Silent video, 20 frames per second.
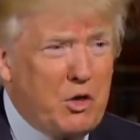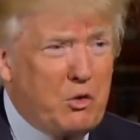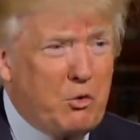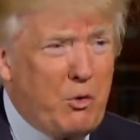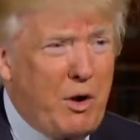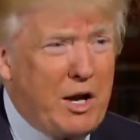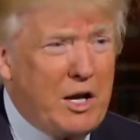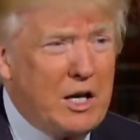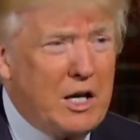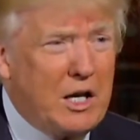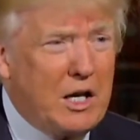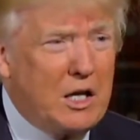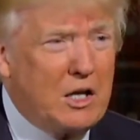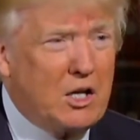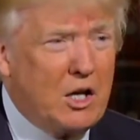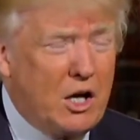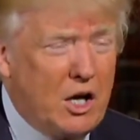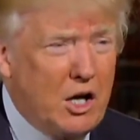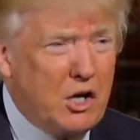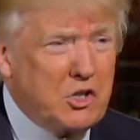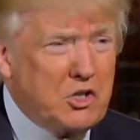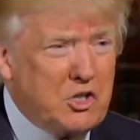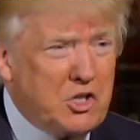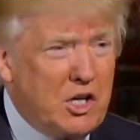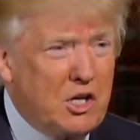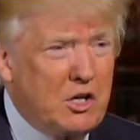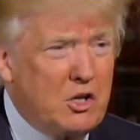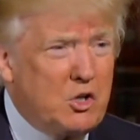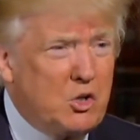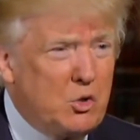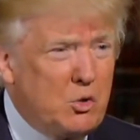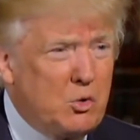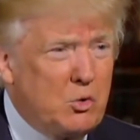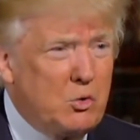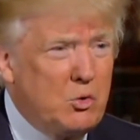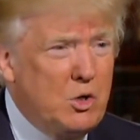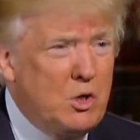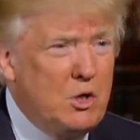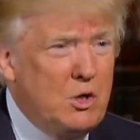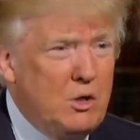threatening to us and
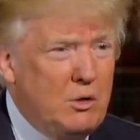to